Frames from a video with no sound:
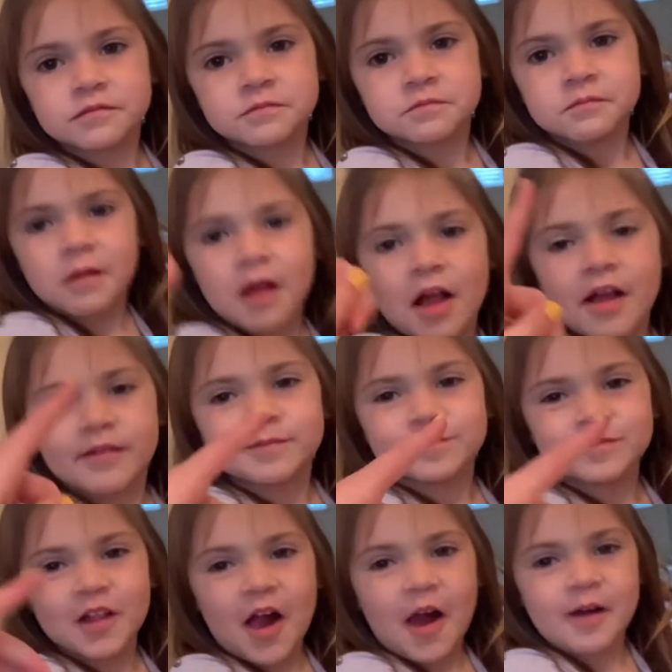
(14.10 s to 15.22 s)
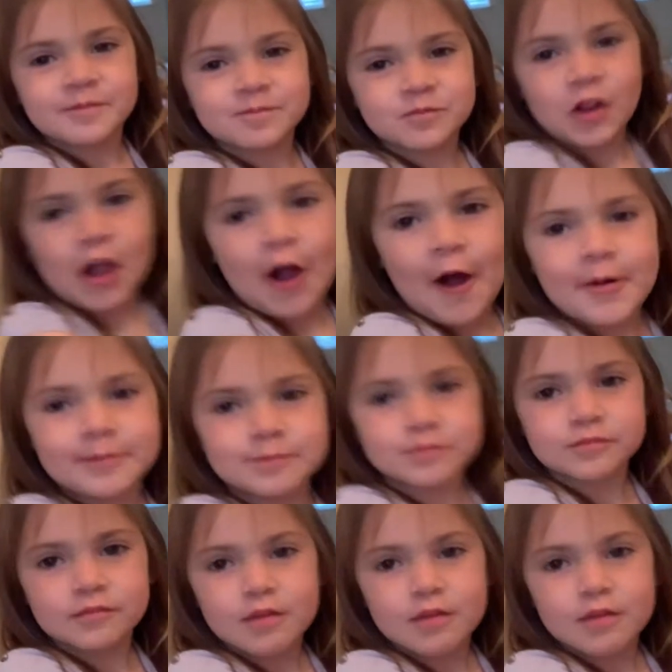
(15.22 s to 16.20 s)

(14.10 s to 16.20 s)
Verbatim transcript: but he's gonna find you one.